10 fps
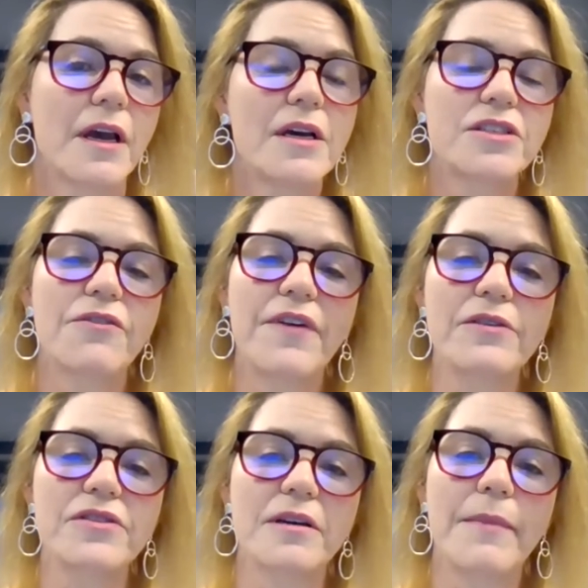So
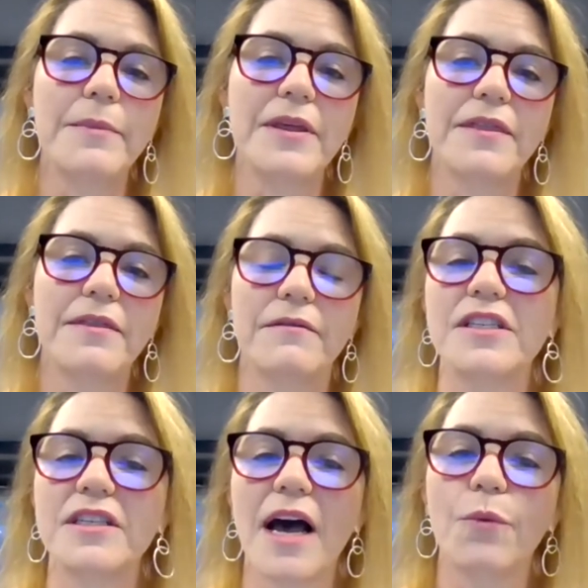folks could maybe
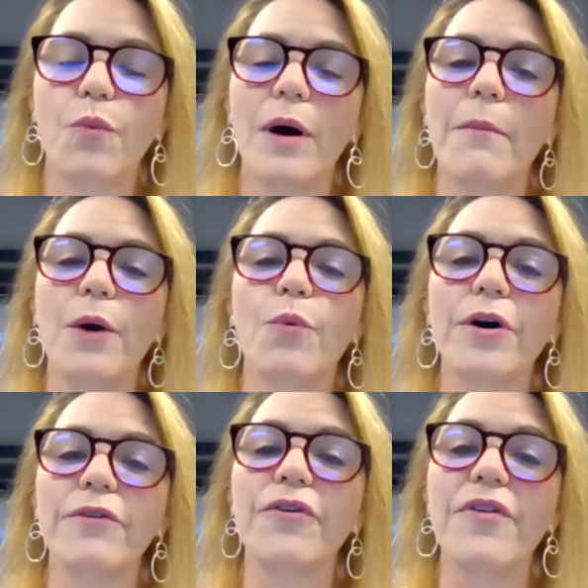decide what might
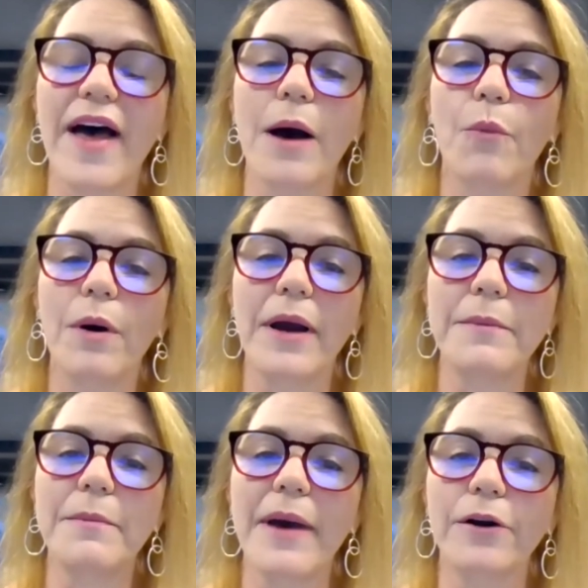work for them, what might
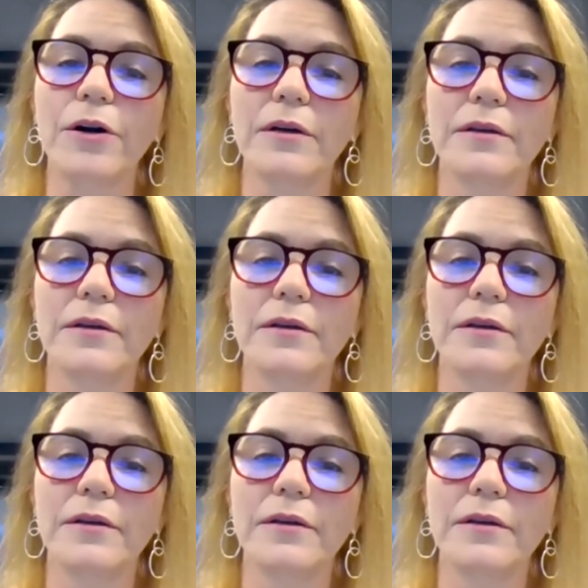be better.